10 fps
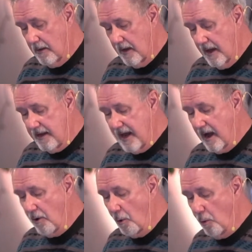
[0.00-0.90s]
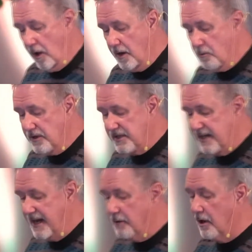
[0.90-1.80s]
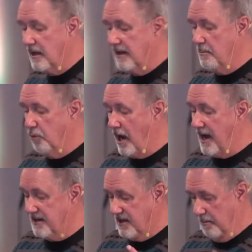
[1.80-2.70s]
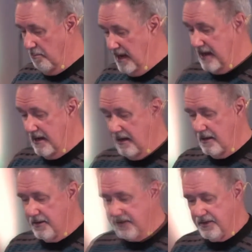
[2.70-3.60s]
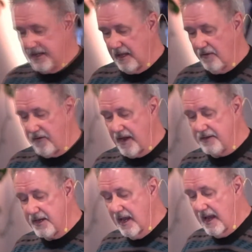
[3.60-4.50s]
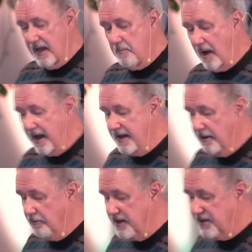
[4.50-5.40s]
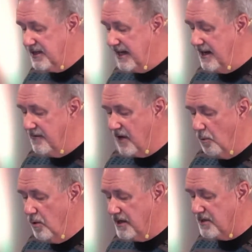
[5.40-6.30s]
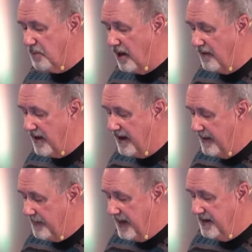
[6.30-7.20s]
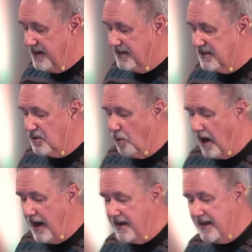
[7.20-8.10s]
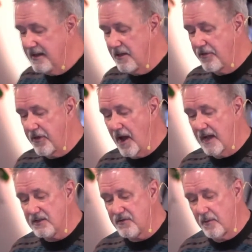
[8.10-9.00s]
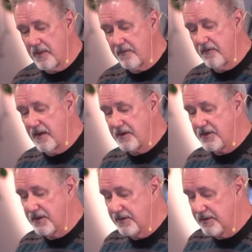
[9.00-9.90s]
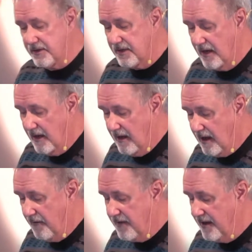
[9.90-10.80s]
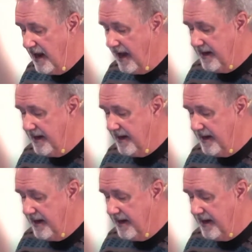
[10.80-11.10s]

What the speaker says: Now a word was secretly brought to me," this is Eliphaz, "and my ear received a whisper of it in disquieting thoughts from the visions of the night.